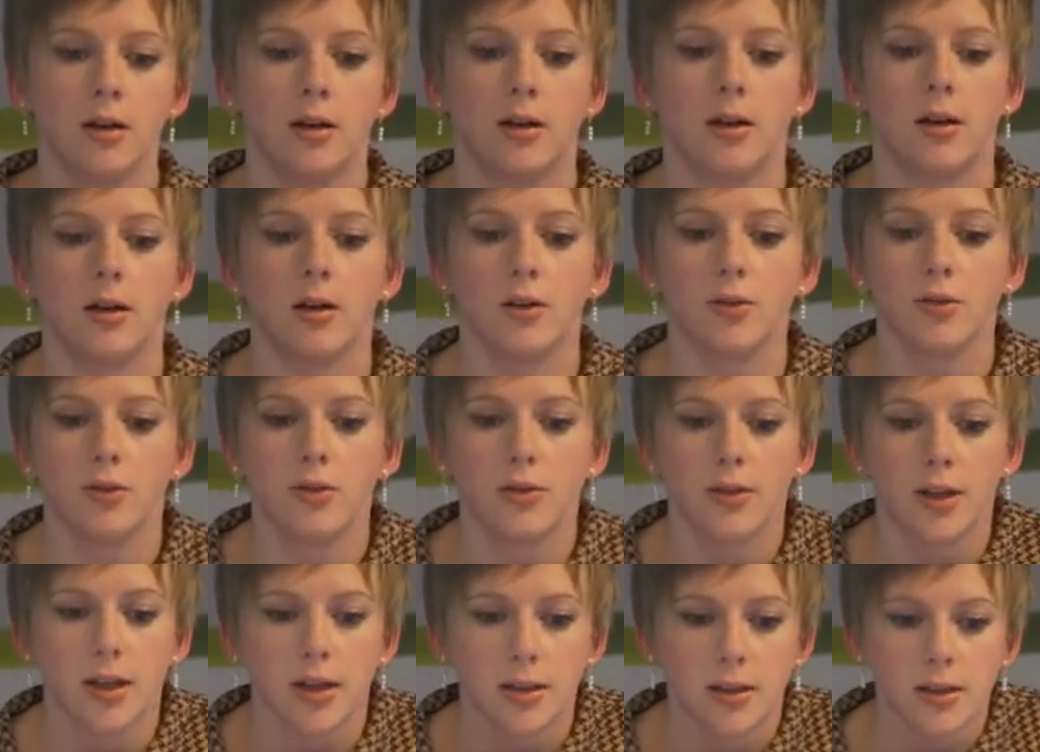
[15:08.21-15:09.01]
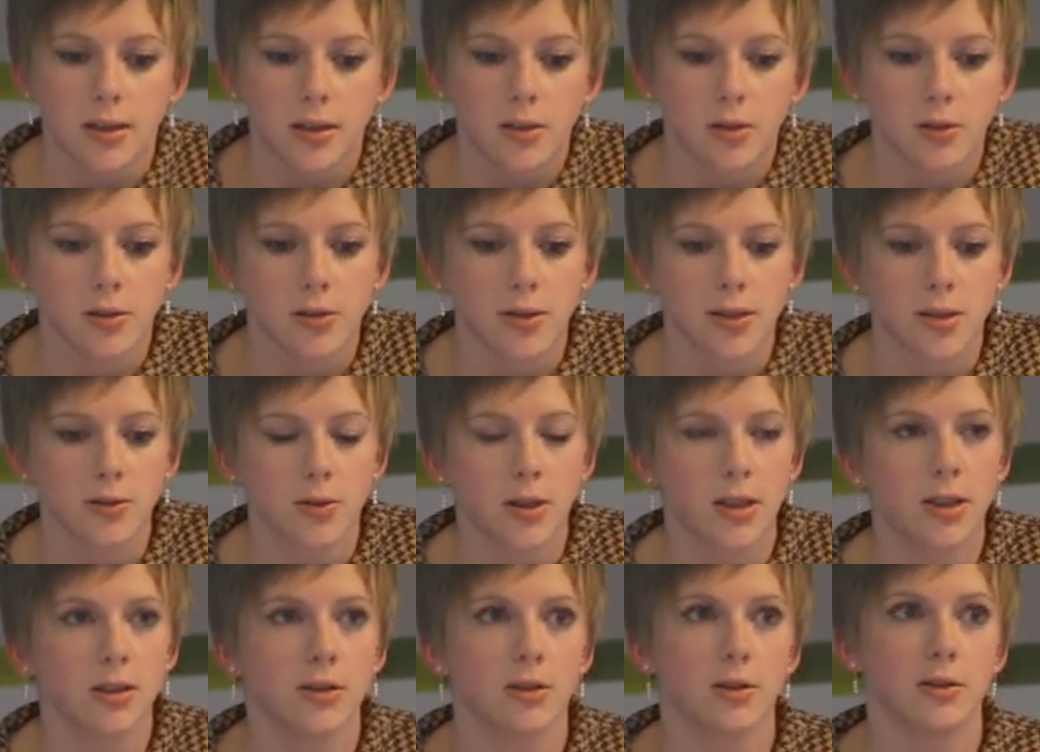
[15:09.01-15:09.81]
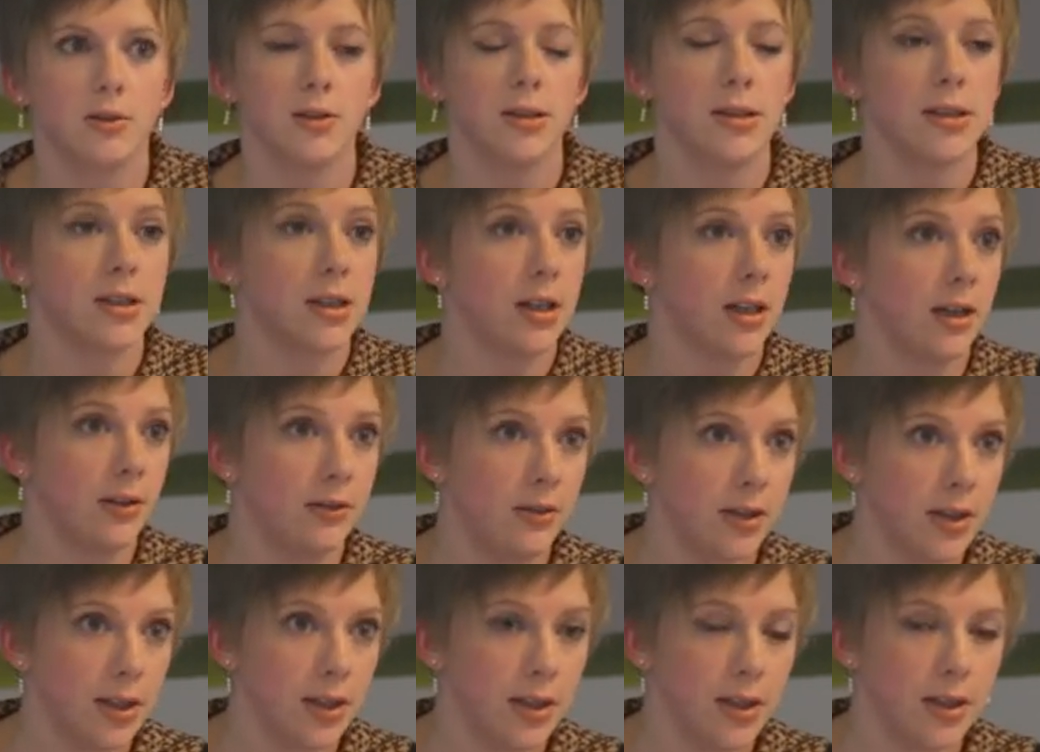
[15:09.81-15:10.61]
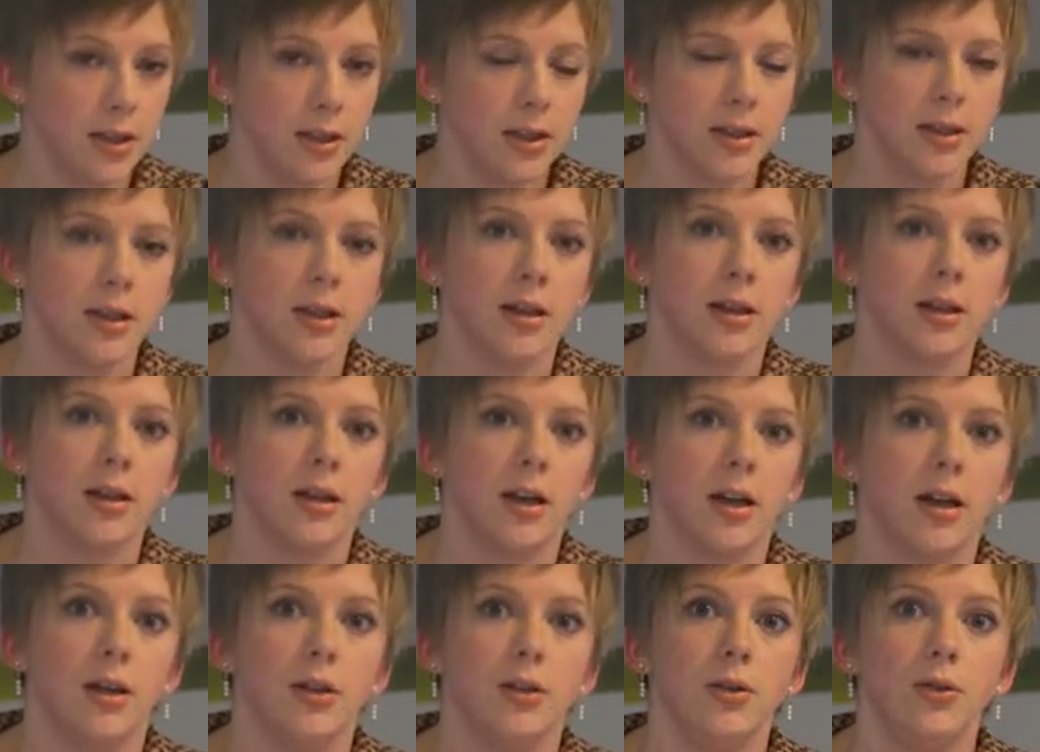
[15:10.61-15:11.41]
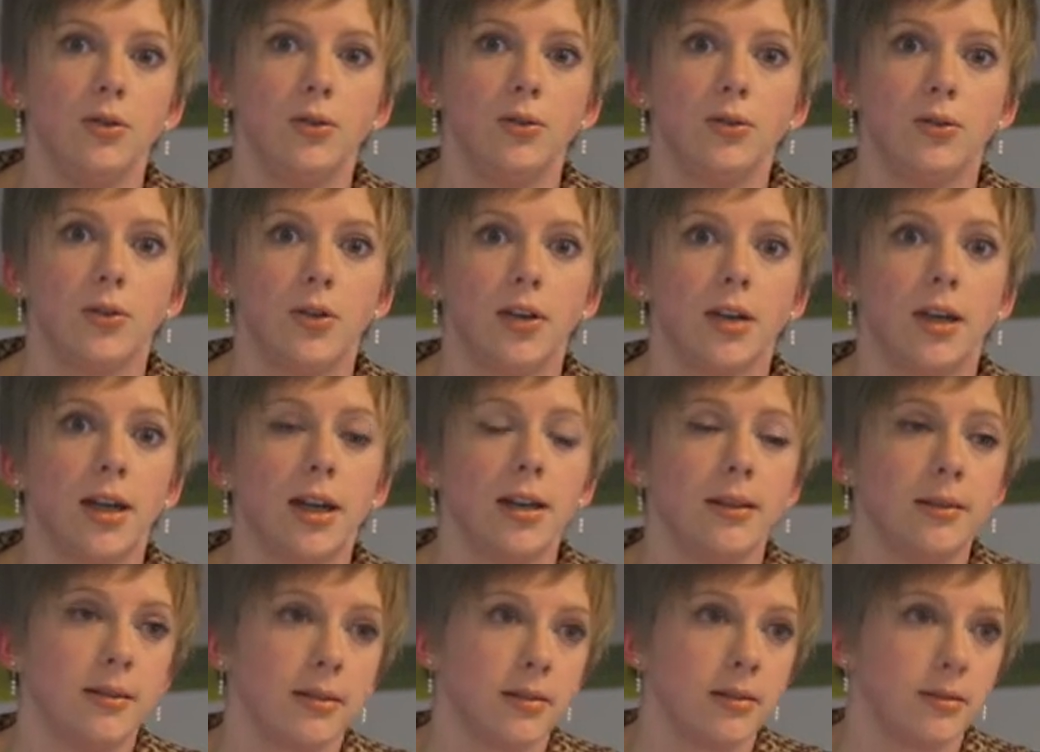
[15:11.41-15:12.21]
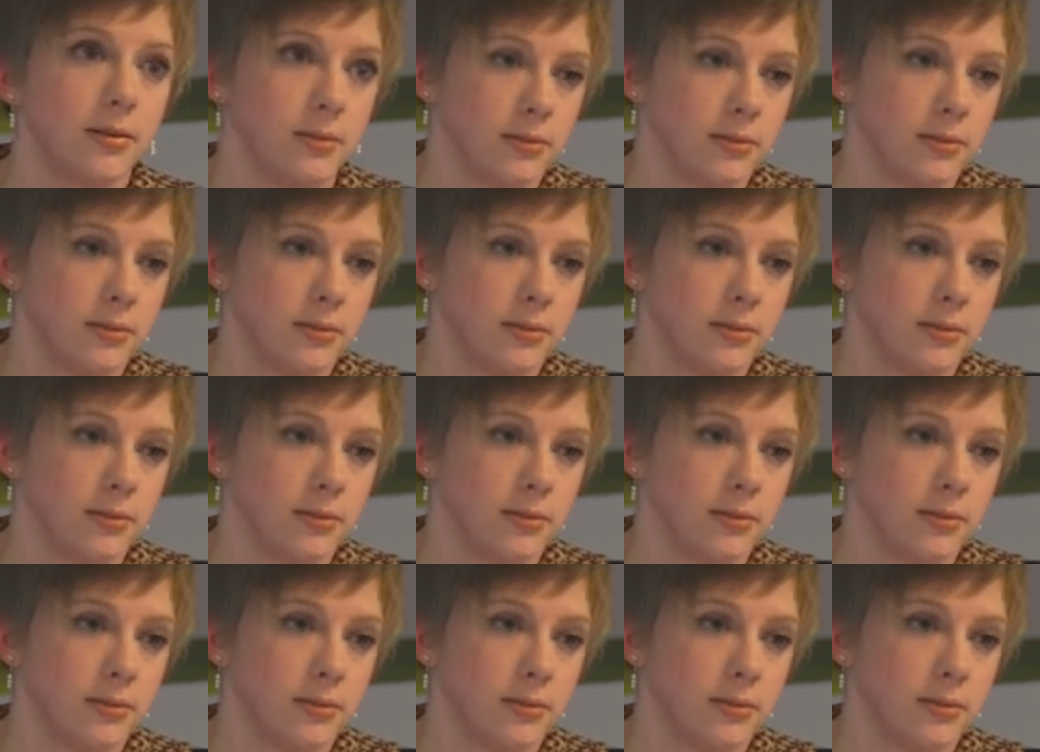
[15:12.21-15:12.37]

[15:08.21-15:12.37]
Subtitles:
or the technical director is leaving and you forget